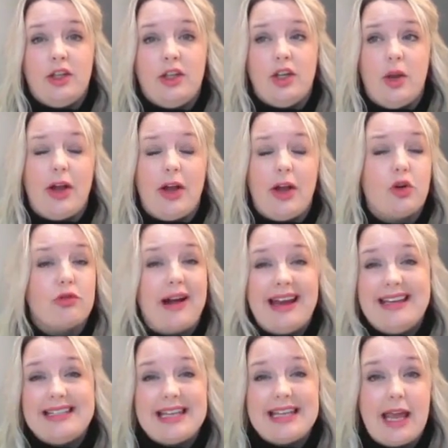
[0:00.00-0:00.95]
You know, a
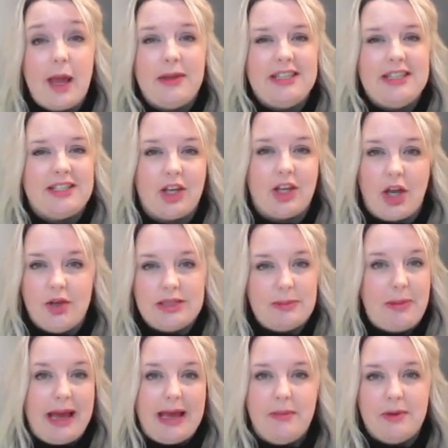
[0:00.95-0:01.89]
great tip is to go
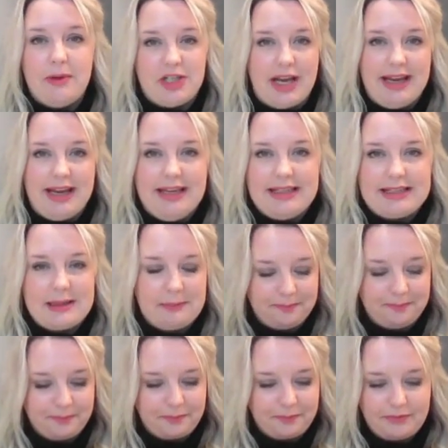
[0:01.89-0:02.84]
to Paper Chase
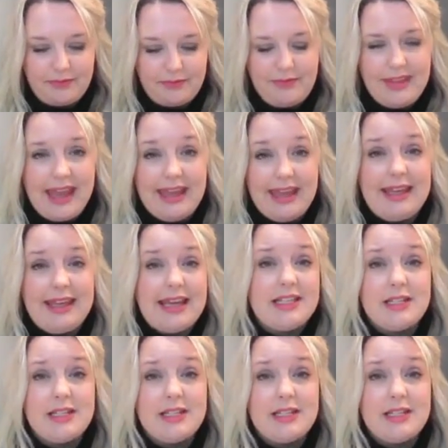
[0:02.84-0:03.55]
and